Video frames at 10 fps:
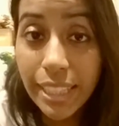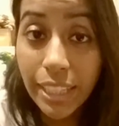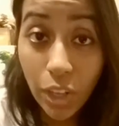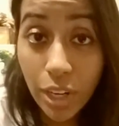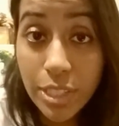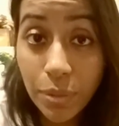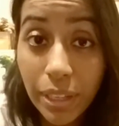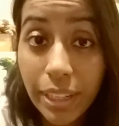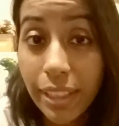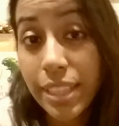
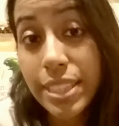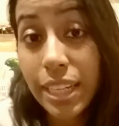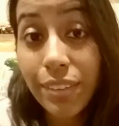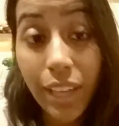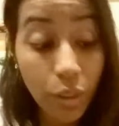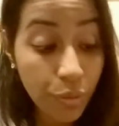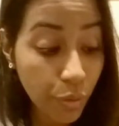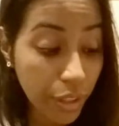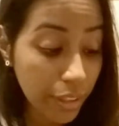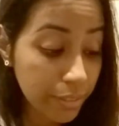incarcerated in the state of
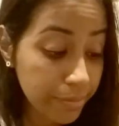California.